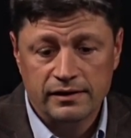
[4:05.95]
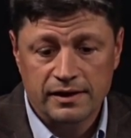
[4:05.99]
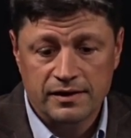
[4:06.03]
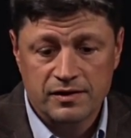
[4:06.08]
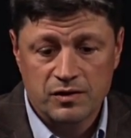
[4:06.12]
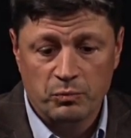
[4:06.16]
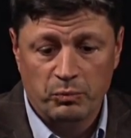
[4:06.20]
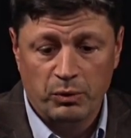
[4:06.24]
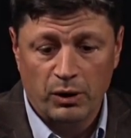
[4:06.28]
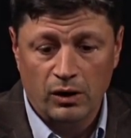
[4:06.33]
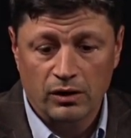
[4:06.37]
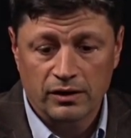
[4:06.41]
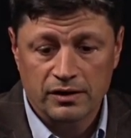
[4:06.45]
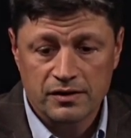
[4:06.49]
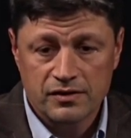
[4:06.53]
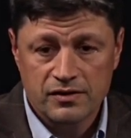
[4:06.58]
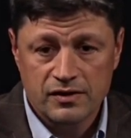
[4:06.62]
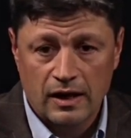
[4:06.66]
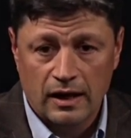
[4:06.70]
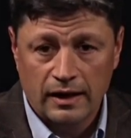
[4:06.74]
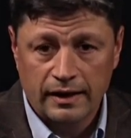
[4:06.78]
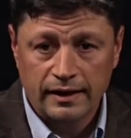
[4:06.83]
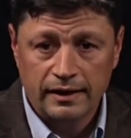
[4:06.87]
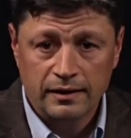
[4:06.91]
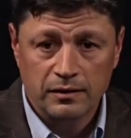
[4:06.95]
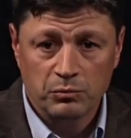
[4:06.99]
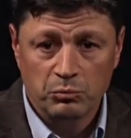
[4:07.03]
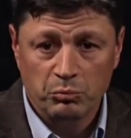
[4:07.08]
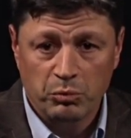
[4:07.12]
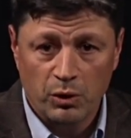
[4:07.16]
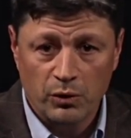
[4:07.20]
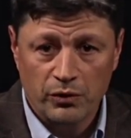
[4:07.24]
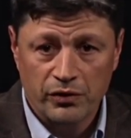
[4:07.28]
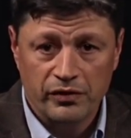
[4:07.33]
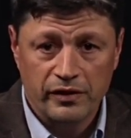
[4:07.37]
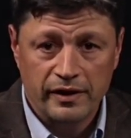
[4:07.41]
It's a ball and socket.
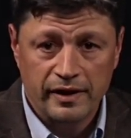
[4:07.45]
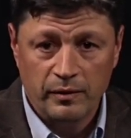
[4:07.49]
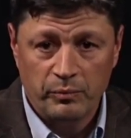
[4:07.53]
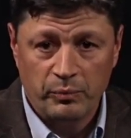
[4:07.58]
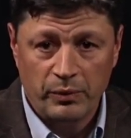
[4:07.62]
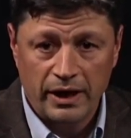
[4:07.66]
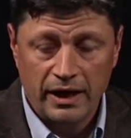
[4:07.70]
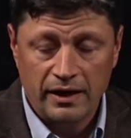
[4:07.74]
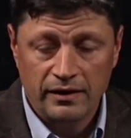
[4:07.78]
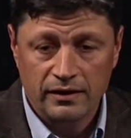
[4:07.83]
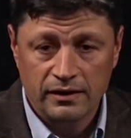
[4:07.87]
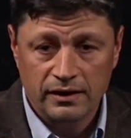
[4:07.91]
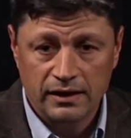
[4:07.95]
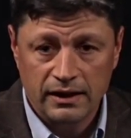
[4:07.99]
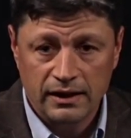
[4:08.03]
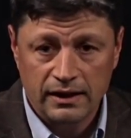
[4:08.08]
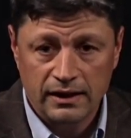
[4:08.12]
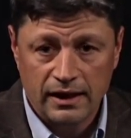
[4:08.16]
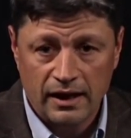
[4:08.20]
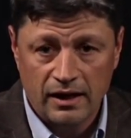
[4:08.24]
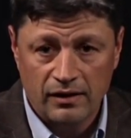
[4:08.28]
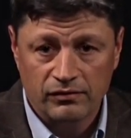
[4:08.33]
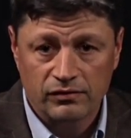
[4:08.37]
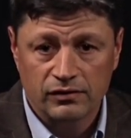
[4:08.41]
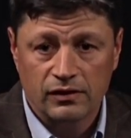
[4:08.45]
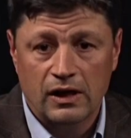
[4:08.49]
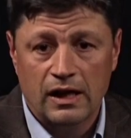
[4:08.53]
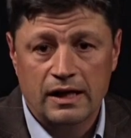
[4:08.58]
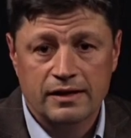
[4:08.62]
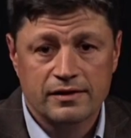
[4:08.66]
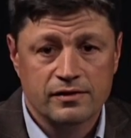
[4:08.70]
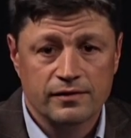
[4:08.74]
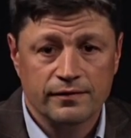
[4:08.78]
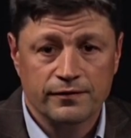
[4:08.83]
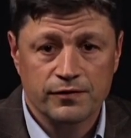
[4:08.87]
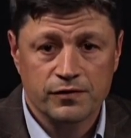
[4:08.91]
Both the hip and the knee have
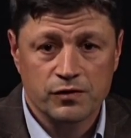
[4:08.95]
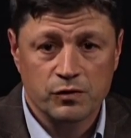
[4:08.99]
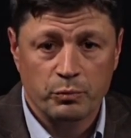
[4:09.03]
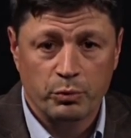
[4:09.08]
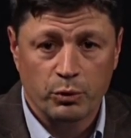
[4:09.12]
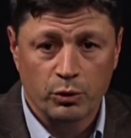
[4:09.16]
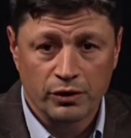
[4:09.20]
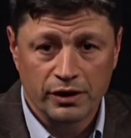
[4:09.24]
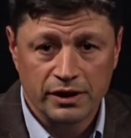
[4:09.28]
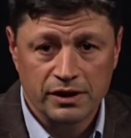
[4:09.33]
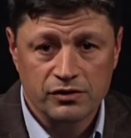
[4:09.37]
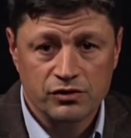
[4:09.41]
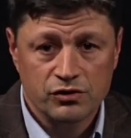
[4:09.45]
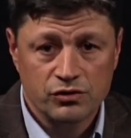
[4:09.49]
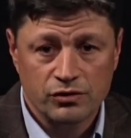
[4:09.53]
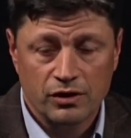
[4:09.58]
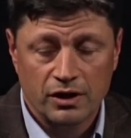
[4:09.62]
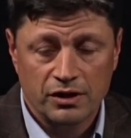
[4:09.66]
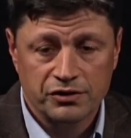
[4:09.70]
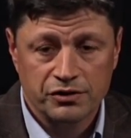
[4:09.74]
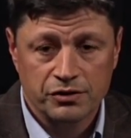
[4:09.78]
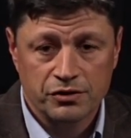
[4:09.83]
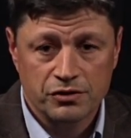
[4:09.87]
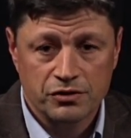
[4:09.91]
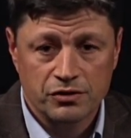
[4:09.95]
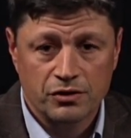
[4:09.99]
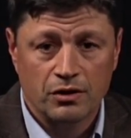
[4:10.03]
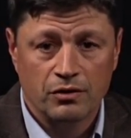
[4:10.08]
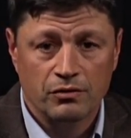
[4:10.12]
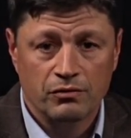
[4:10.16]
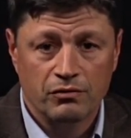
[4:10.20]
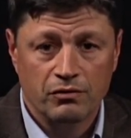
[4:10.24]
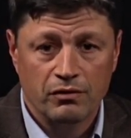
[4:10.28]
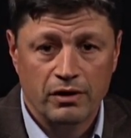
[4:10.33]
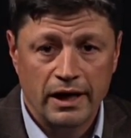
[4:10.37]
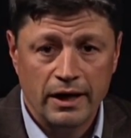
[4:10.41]
lots of supporting structures
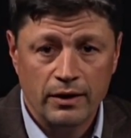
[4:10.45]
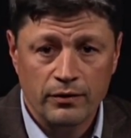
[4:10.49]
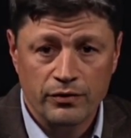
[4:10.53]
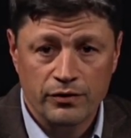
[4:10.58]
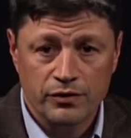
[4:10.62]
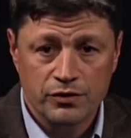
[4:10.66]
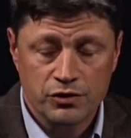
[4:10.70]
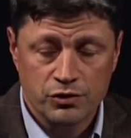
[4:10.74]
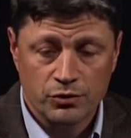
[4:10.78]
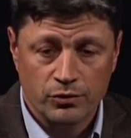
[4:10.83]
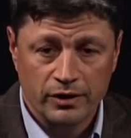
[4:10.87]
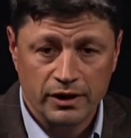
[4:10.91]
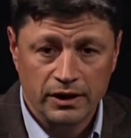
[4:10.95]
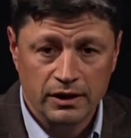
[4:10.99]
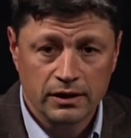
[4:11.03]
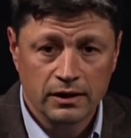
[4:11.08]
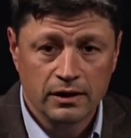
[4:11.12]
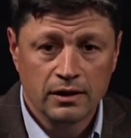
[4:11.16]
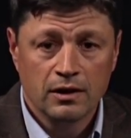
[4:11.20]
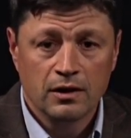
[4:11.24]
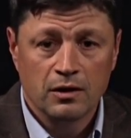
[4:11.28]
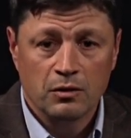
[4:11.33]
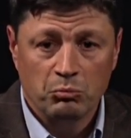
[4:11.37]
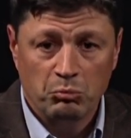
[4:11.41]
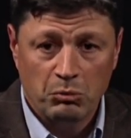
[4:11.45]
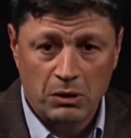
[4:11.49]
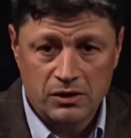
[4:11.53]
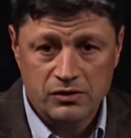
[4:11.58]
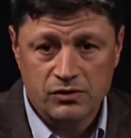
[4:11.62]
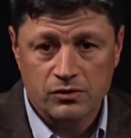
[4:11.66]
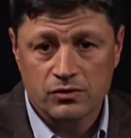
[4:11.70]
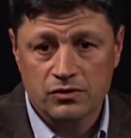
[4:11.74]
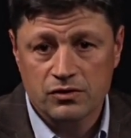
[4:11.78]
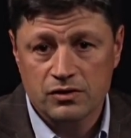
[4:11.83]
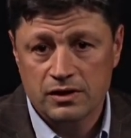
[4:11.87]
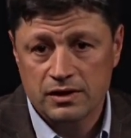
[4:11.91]
around the joint,
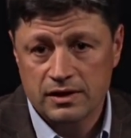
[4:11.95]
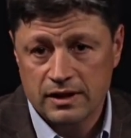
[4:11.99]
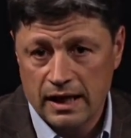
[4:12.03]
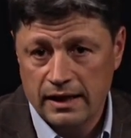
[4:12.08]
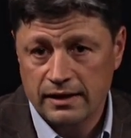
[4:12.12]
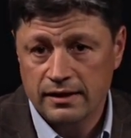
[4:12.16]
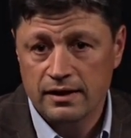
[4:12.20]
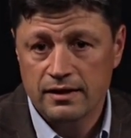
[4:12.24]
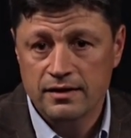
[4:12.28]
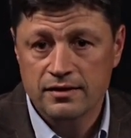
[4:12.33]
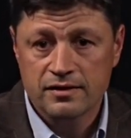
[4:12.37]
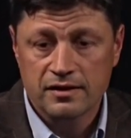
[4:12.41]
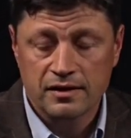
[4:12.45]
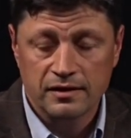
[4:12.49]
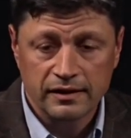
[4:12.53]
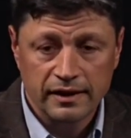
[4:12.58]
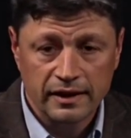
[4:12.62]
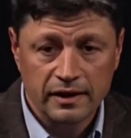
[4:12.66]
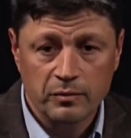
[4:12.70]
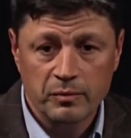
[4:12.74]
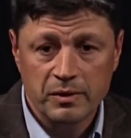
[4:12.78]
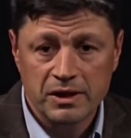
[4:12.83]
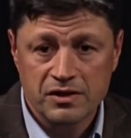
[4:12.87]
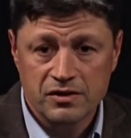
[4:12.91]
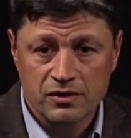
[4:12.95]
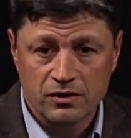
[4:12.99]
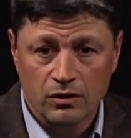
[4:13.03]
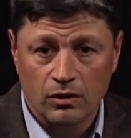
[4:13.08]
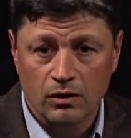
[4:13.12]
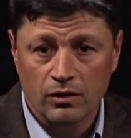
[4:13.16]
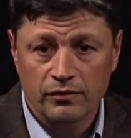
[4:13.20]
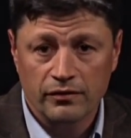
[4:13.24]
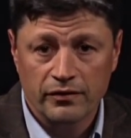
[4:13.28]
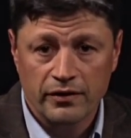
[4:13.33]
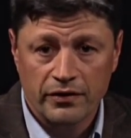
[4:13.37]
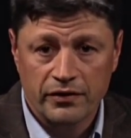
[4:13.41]
muscles and tendons and ligaments and
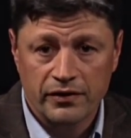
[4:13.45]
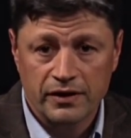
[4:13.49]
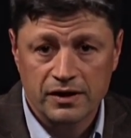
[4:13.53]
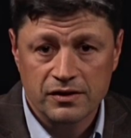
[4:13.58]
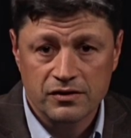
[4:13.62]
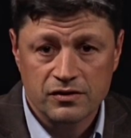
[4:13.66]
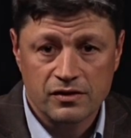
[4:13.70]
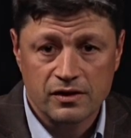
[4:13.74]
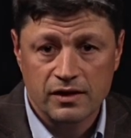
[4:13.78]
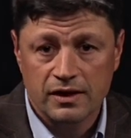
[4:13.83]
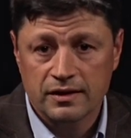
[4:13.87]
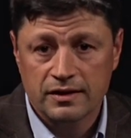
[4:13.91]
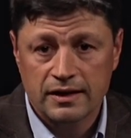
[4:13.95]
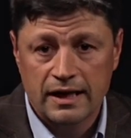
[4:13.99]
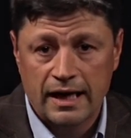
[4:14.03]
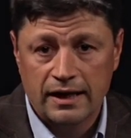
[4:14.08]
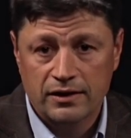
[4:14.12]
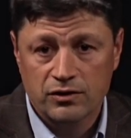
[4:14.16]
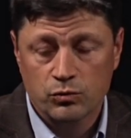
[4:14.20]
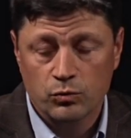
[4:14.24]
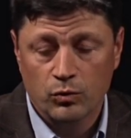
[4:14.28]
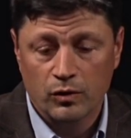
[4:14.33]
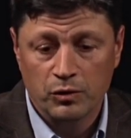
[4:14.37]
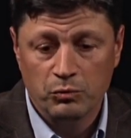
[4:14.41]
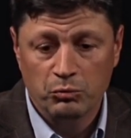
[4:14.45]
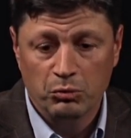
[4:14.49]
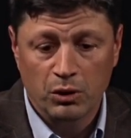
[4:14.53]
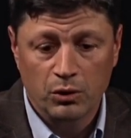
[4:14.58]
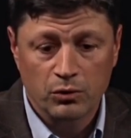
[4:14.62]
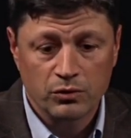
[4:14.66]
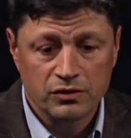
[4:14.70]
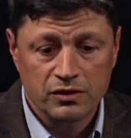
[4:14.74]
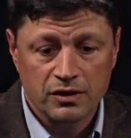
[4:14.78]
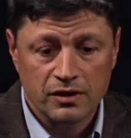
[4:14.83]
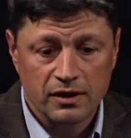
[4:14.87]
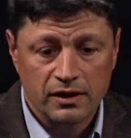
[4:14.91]
all of the things that attach one
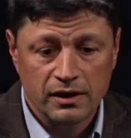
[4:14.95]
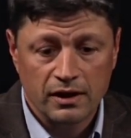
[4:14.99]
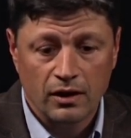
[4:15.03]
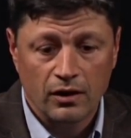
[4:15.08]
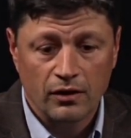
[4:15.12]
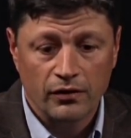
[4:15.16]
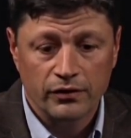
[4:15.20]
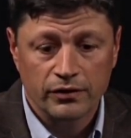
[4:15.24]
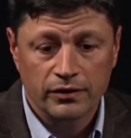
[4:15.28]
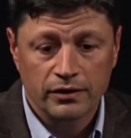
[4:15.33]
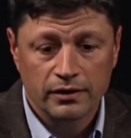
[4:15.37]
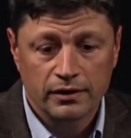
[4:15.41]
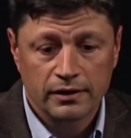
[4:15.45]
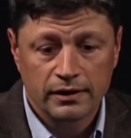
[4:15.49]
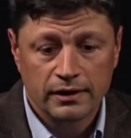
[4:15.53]
bone to the other.